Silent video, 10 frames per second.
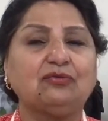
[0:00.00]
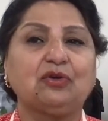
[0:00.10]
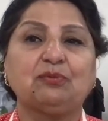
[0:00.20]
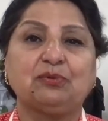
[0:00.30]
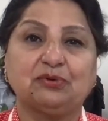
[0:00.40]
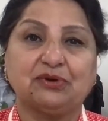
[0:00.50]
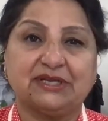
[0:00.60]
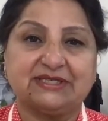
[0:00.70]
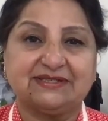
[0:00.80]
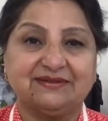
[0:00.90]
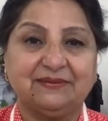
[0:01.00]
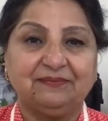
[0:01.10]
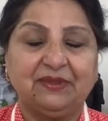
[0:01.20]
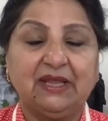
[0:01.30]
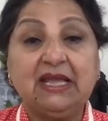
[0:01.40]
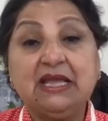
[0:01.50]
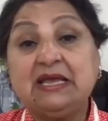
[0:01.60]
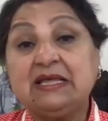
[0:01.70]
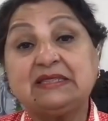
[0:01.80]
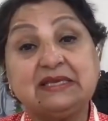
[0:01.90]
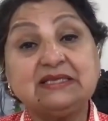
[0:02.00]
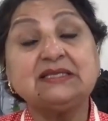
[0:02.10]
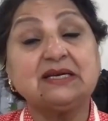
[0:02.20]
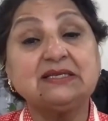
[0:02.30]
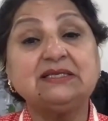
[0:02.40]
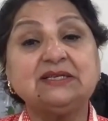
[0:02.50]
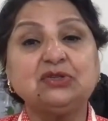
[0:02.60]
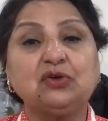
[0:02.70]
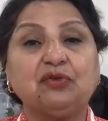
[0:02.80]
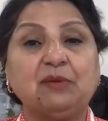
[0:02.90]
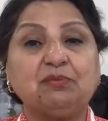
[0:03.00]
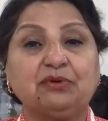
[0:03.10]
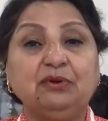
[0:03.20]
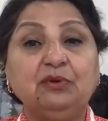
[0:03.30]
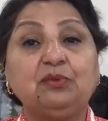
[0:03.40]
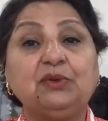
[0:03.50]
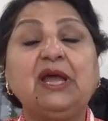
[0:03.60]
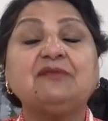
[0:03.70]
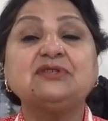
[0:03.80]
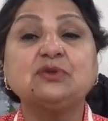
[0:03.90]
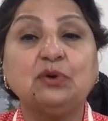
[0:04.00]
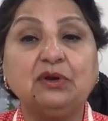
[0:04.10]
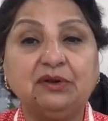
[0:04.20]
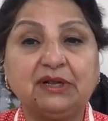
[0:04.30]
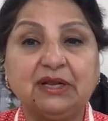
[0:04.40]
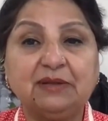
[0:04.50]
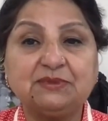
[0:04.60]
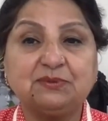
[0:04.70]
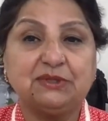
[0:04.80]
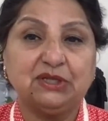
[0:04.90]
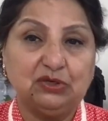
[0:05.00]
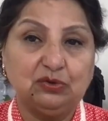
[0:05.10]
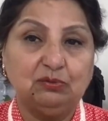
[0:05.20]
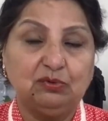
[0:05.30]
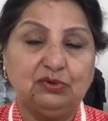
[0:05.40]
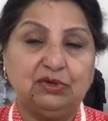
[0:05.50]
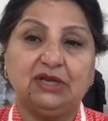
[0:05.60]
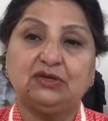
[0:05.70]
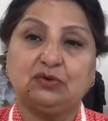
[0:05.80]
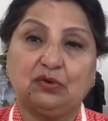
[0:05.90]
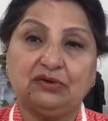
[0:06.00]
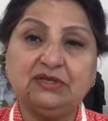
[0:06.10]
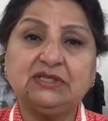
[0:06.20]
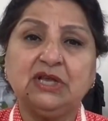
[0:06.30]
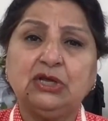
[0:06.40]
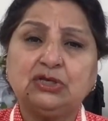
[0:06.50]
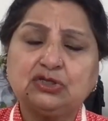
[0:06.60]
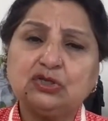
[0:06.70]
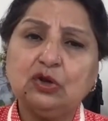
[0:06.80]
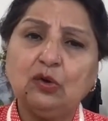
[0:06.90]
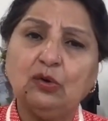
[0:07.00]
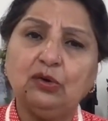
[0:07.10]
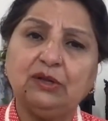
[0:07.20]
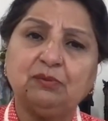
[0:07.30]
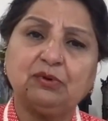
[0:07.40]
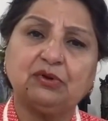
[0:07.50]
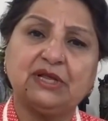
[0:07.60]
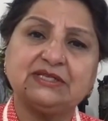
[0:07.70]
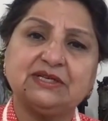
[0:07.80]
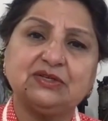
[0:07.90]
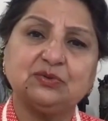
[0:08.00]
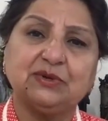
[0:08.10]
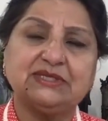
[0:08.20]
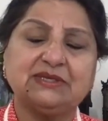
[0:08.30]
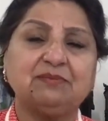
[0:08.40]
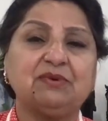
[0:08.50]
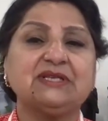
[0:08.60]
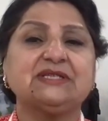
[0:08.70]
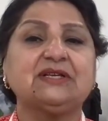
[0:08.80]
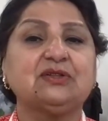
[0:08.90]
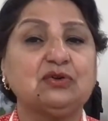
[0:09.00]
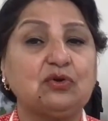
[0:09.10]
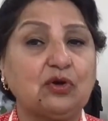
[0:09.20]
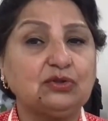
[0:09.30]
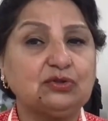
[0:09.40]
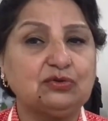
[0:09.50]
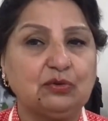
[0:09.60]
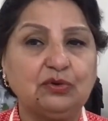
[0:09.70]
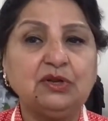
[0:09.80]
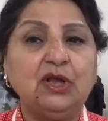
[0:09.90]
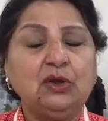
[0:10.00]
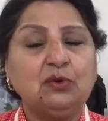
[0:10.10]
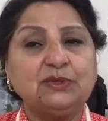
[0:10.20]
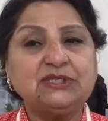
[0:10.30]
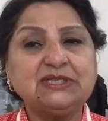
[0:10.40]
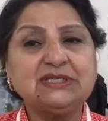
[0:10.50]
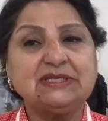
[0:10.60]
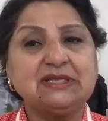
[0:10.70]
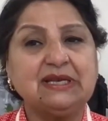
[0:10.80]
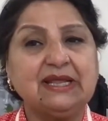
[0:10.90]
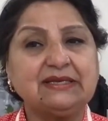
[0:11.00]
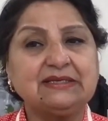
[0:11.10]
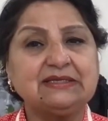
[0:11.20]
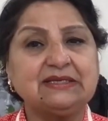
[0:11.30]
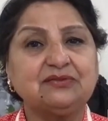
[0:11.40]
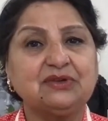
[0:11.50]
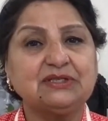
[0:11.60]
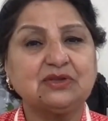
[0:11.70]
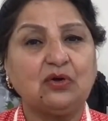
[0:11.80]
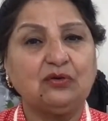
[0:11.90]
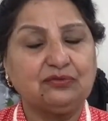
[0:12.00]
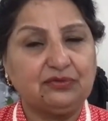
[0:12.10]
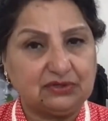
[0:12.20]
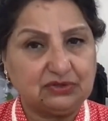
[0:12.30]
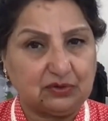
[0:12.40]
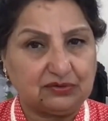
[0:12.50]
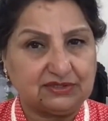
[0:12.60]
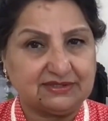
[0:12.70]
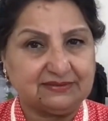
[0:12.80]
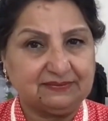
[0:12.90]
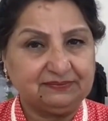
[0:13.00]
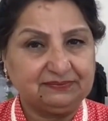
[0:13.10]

of your progress. This thirtieth of April, we have solar eclipse with the new moon in Taurus, slowly progressing towards embracing the north node, which is in the later degrees of Taurus.